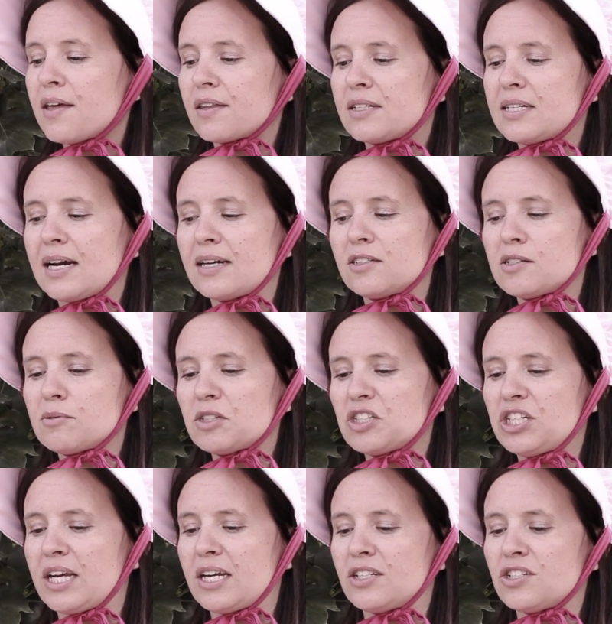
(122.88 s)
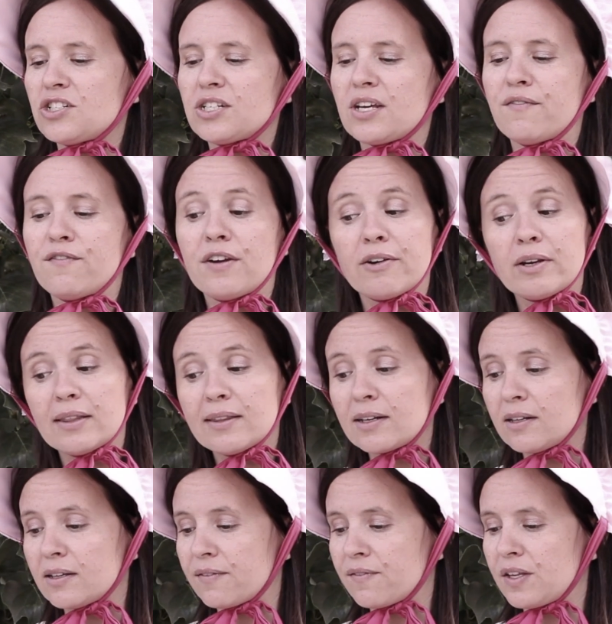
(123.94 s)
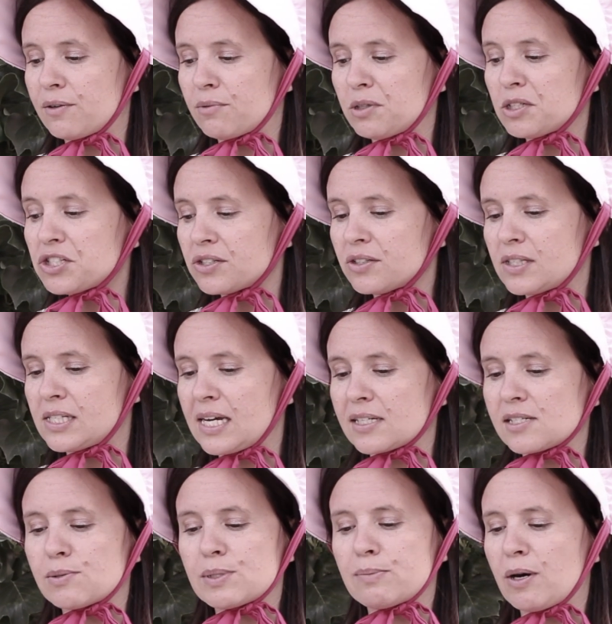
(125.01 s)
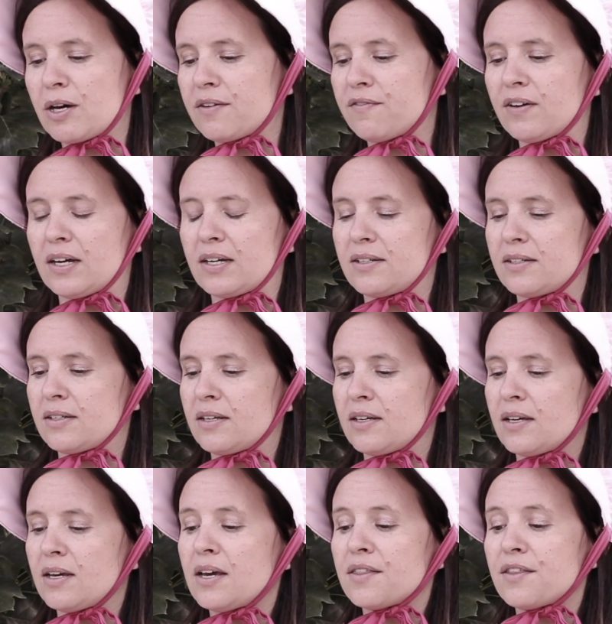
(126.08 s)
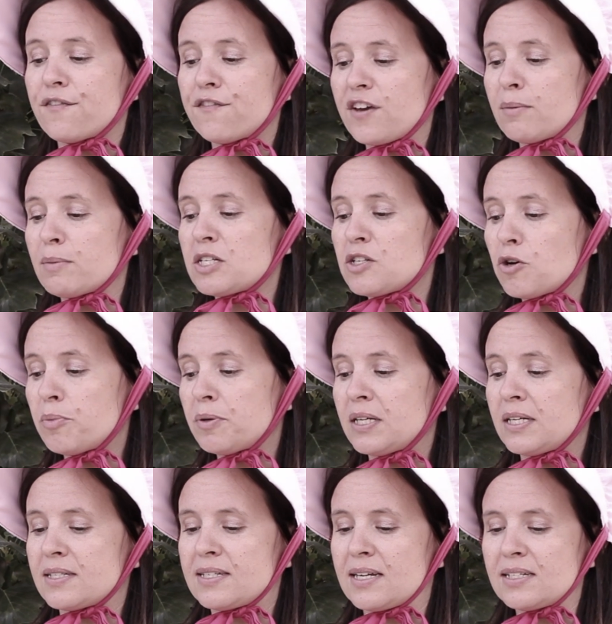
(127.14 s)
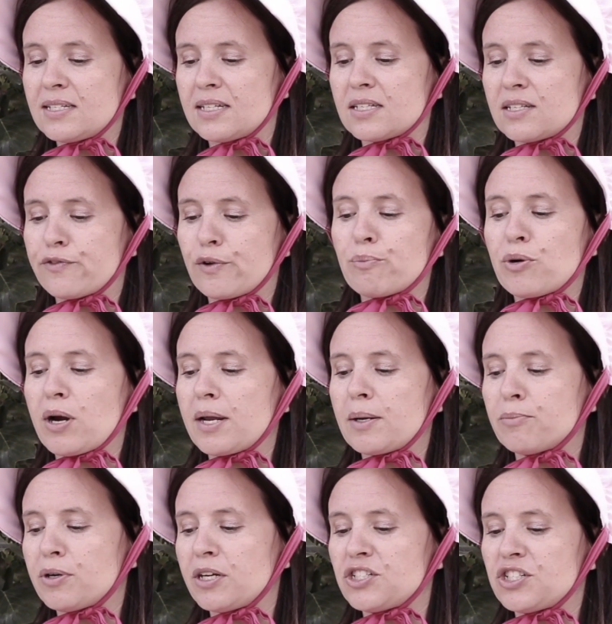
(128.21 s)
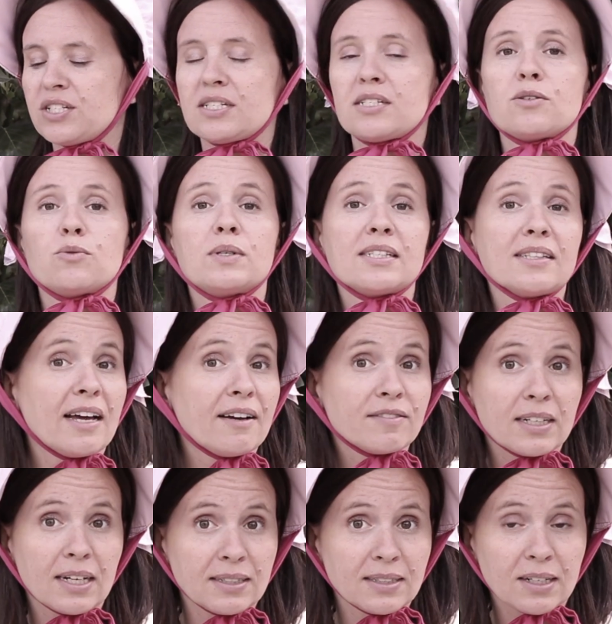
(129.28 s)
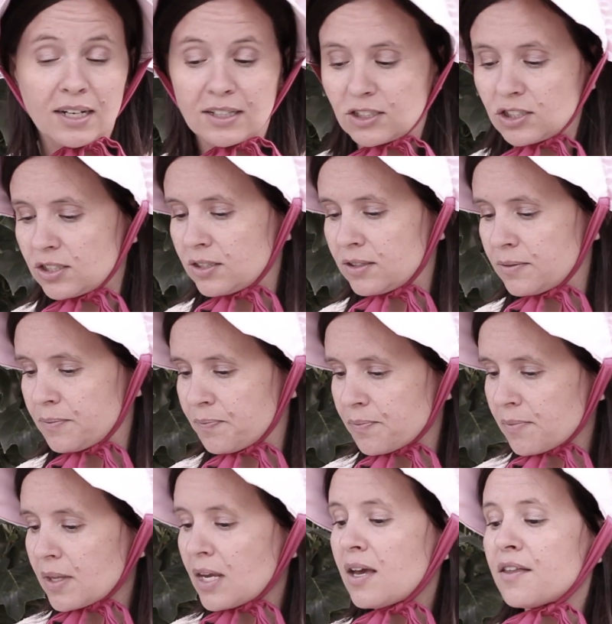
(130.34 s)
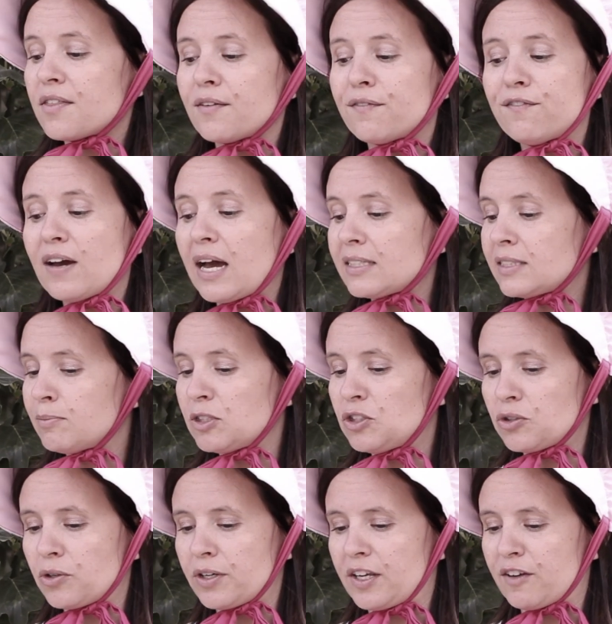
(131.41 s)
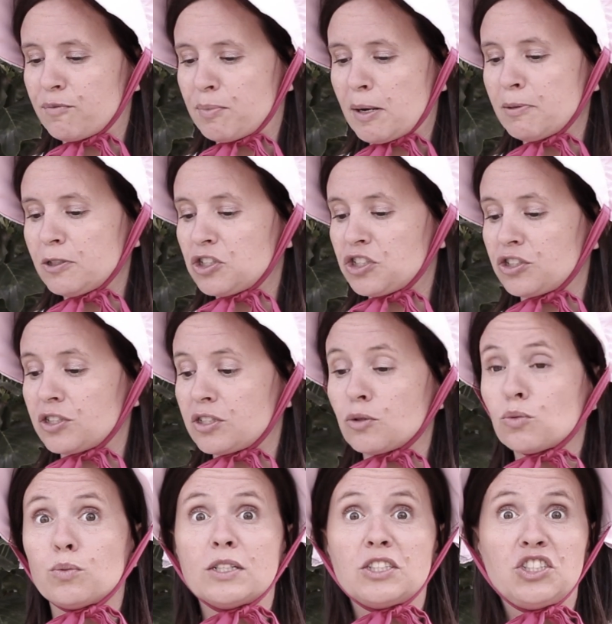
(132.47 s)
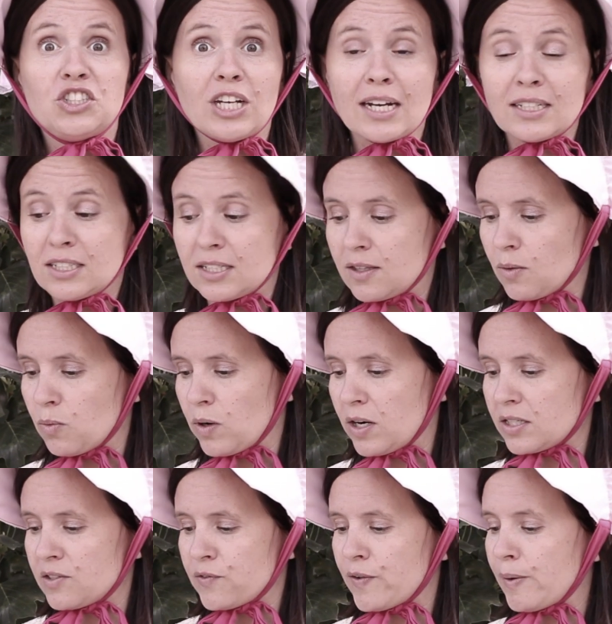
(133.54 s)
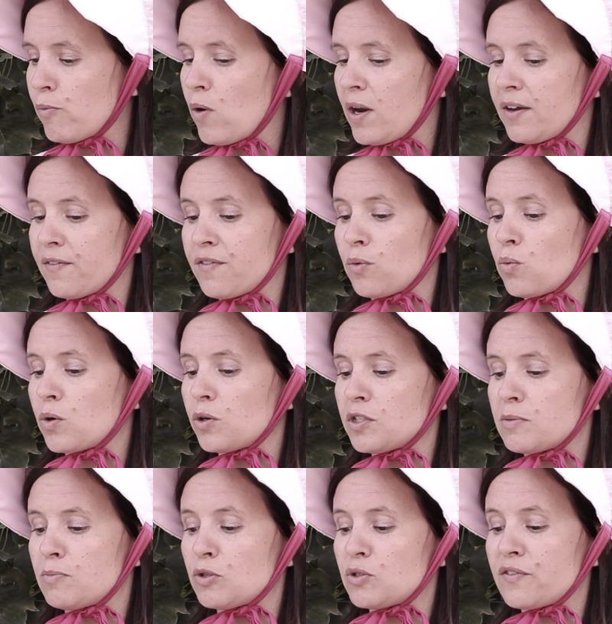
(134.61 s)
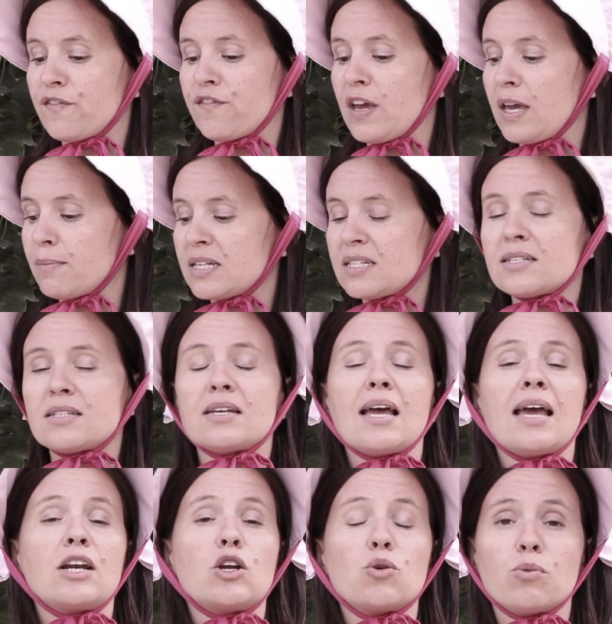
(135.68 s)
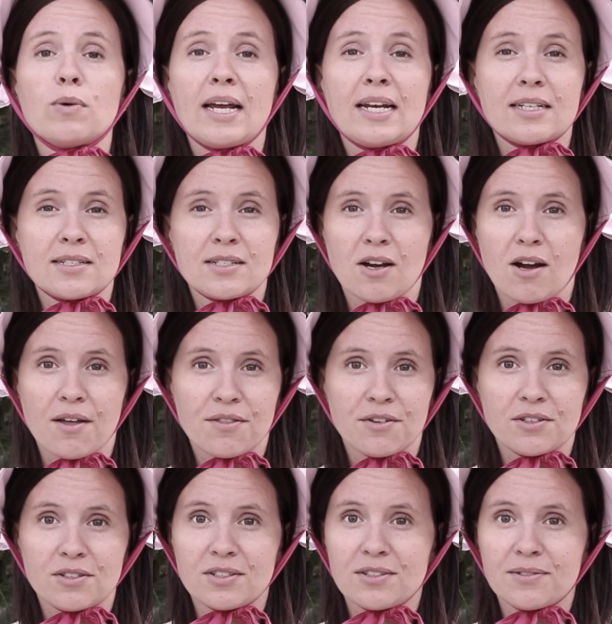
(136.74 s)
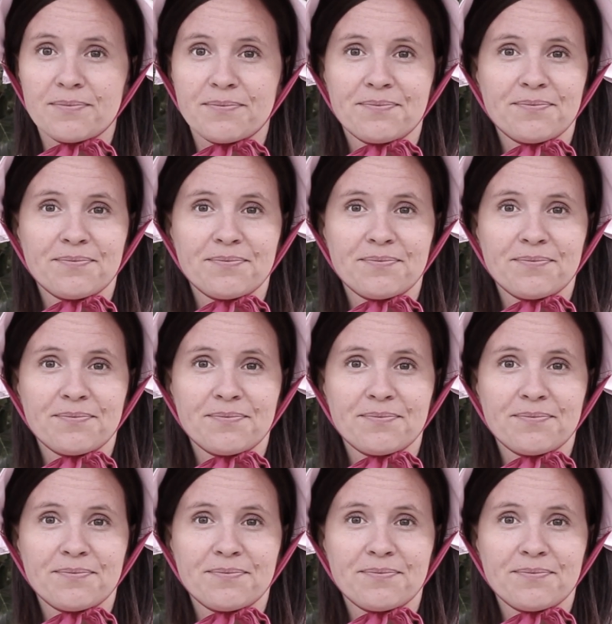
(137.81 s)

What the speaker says: The titles were changed and very little of the original text was modified. The famous opening sentence from Pride and Prejudice was left untouched. The vast majority of publishers rejected the works from one of the world's most famous and greatest authors.